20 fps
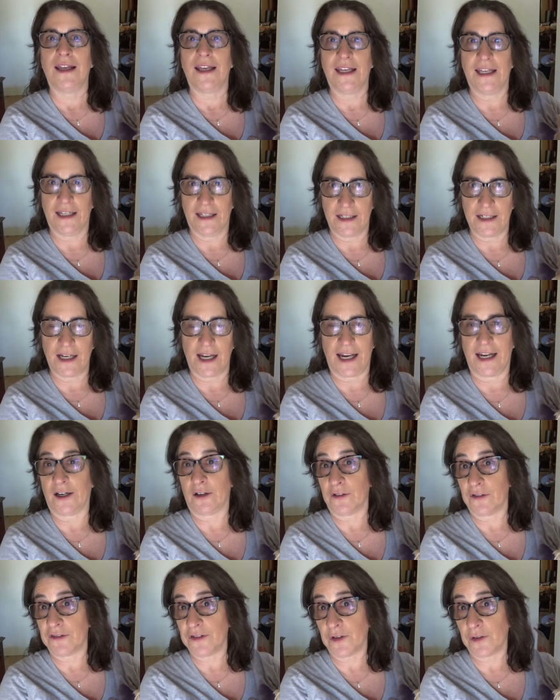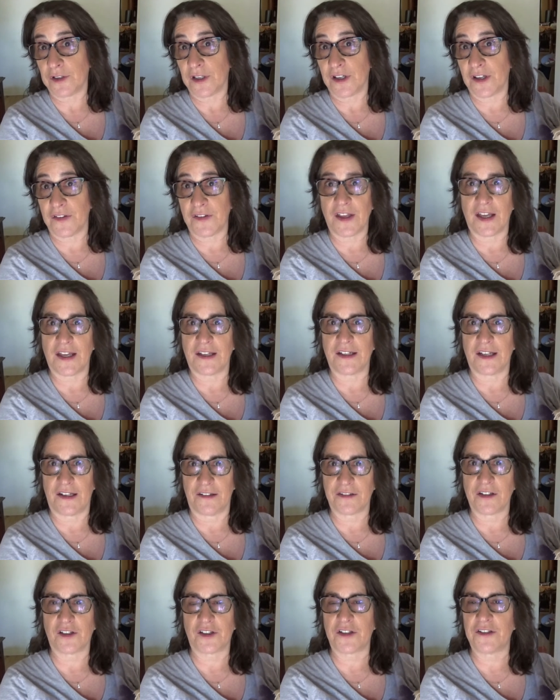in Arizona that is
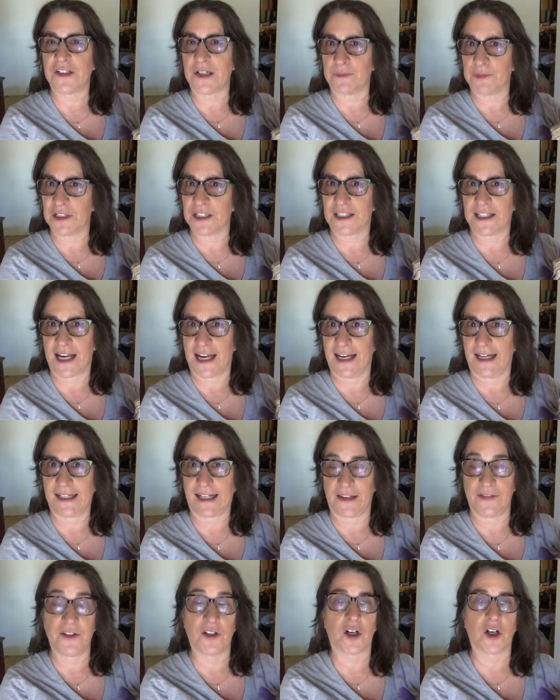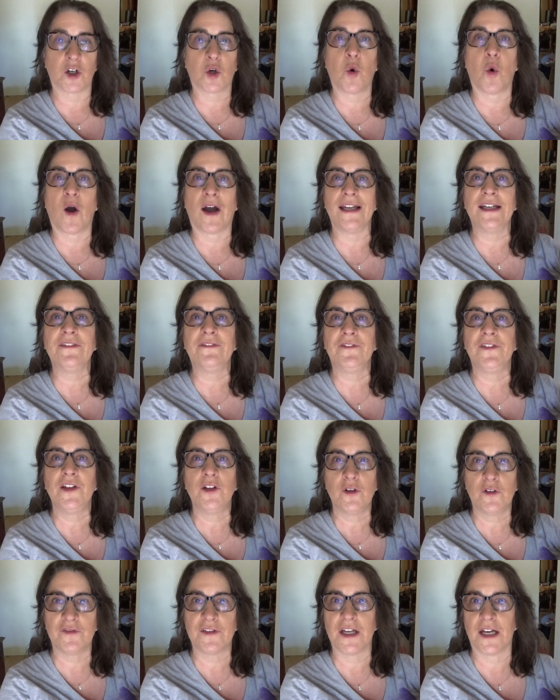on a septic tank, and there are quite a
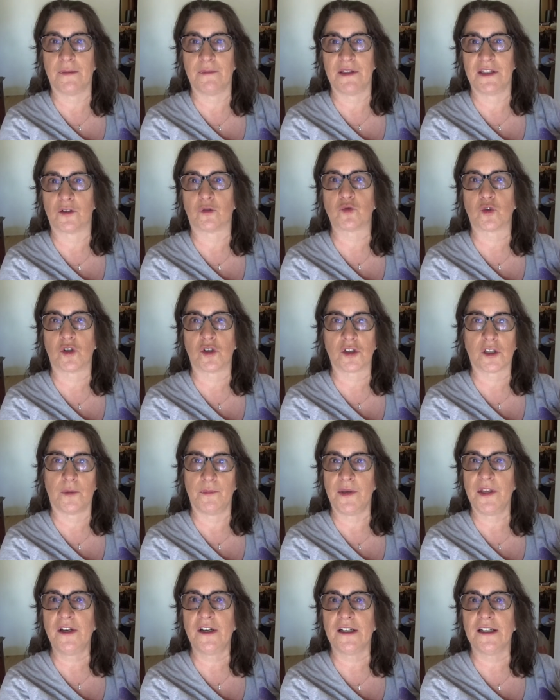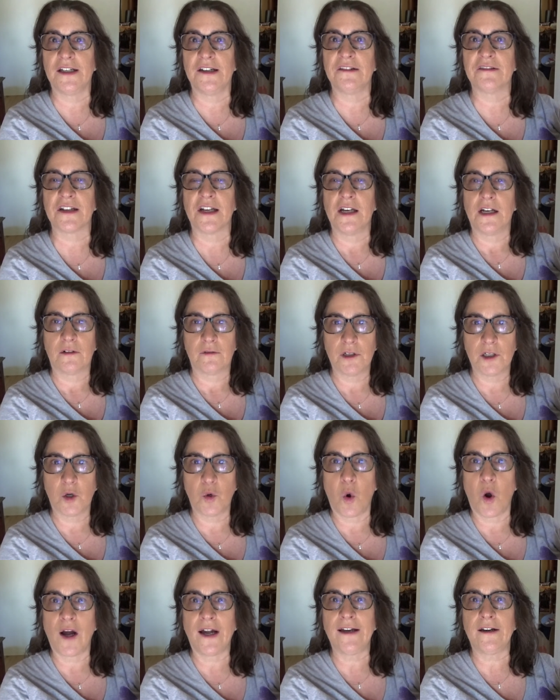few of them in the rural communities,
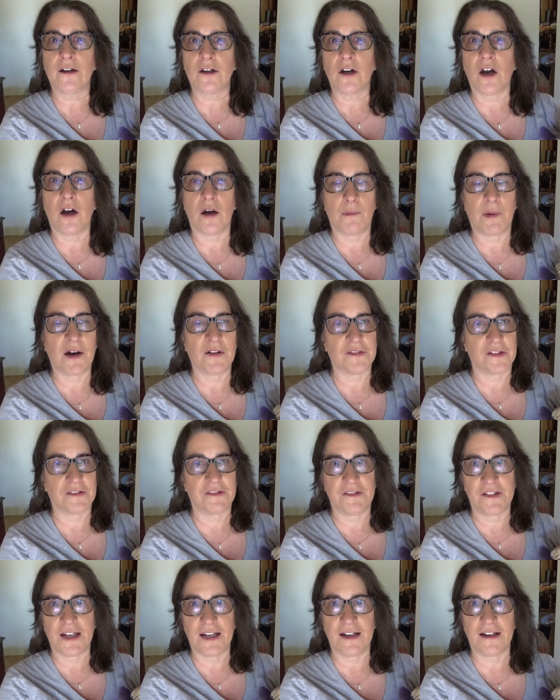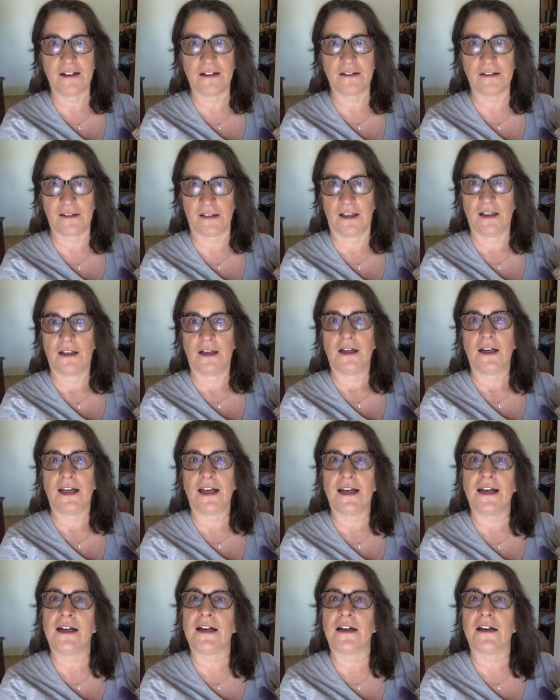require upon the sale
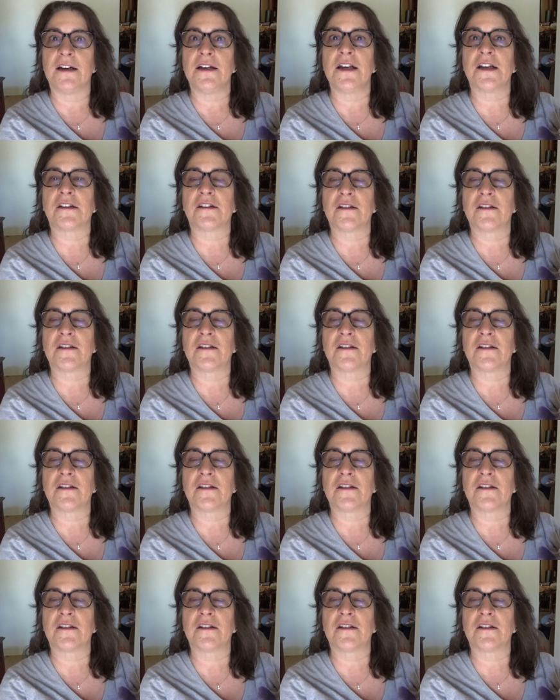uh, an